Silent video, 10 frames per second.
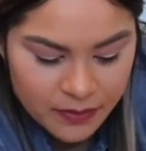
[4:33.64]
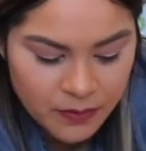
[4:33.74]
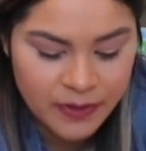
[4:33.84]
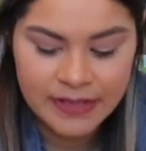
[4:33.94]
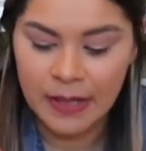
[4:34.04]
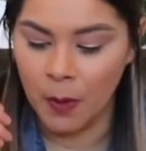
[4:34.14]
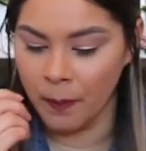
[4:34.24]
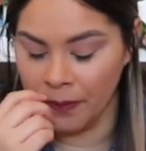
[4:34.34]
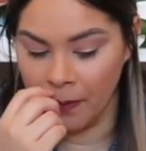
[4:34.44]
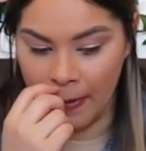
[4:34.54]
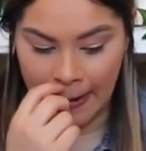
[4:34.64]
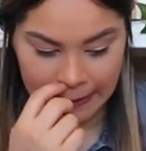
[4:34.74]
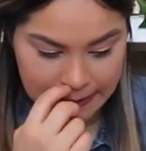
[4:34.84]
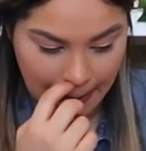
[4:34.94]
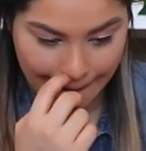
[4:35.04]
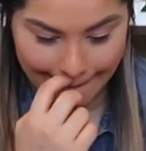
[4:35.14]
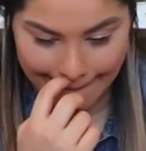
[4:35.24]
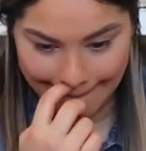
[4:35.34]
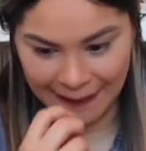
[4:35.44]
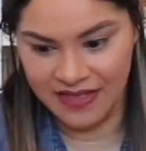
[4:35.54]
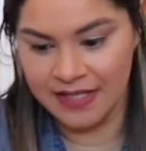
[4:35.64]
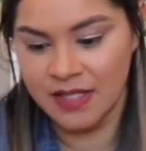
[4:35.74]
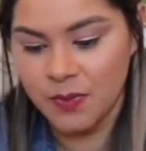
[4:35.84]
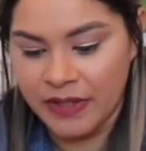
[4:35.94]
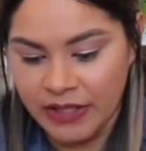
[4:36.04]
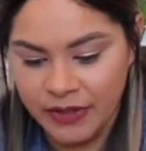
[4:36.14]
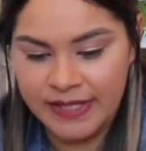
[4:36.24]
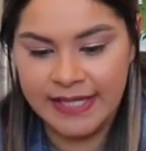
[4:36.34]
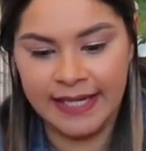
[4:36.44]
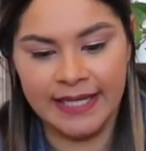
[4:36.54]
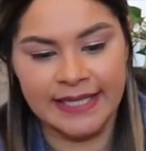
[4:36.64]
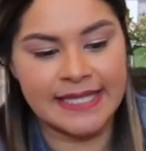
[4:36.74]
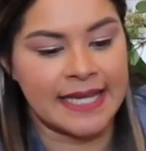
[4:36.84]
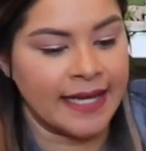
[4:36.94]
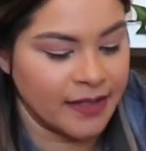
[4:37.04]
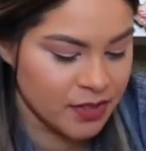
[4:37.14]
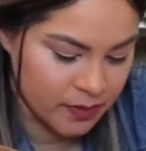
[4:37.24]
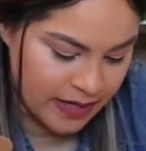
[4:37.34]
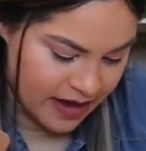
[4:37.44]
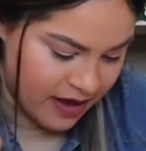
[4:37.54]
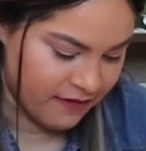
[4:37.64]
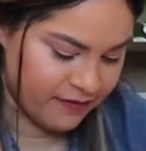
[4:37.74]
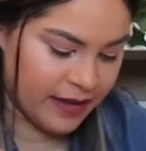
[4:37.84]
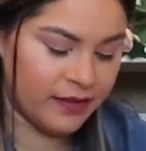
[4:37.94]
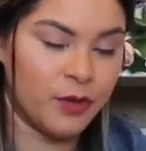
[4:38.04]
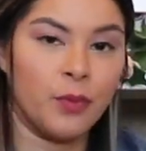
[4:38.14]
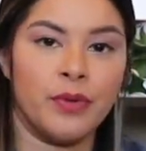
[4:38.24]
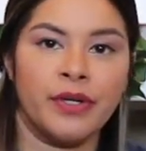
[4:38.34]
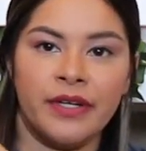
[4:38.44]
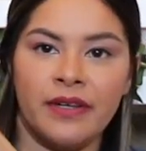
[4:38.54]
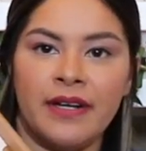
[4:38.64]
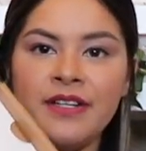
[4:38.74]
Once I open the box, this is what it looks like inside. So I have that little bird that I